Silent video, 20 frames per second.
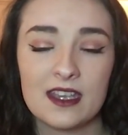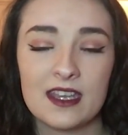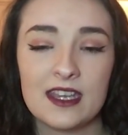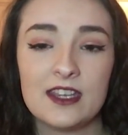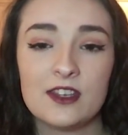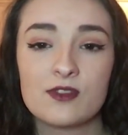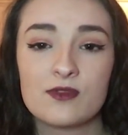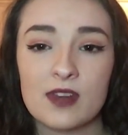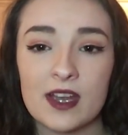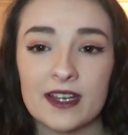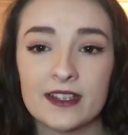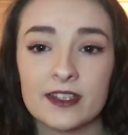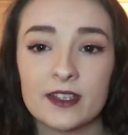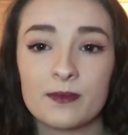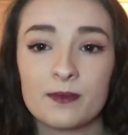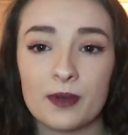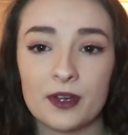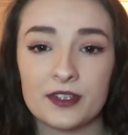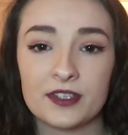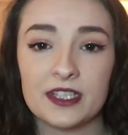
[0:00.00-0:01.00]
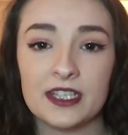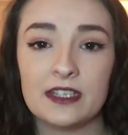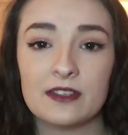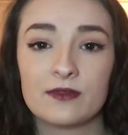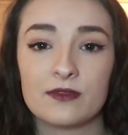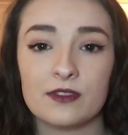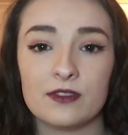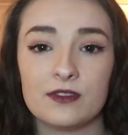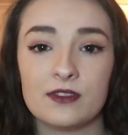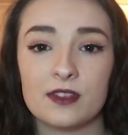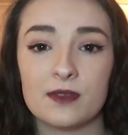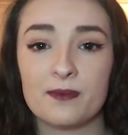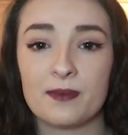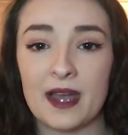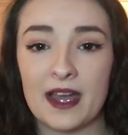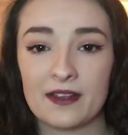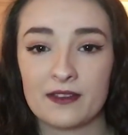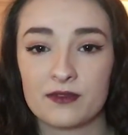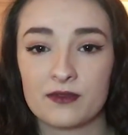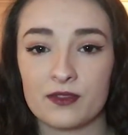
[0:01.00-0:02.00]
He dragged her body through to the
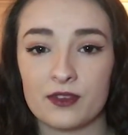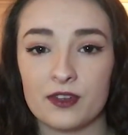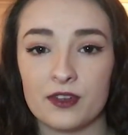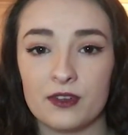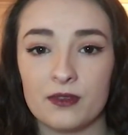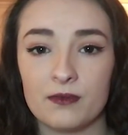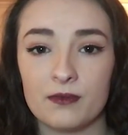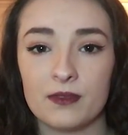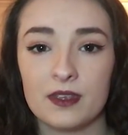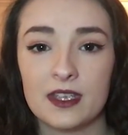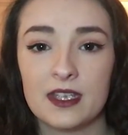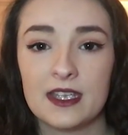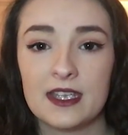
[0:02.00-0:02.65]
bathroom.